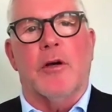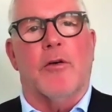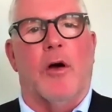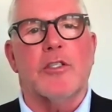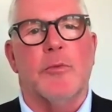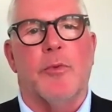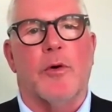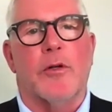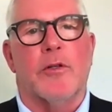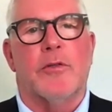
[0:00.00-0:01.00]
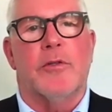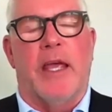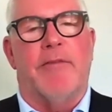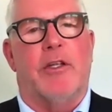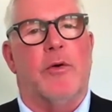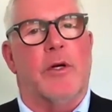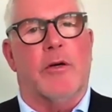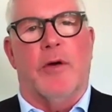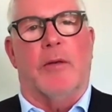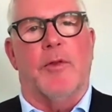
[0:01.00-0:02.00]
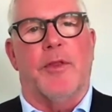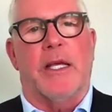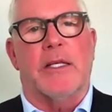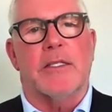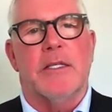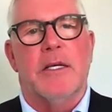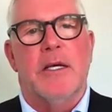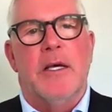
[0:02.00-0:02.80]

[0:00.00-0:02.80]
across the board david do incredible things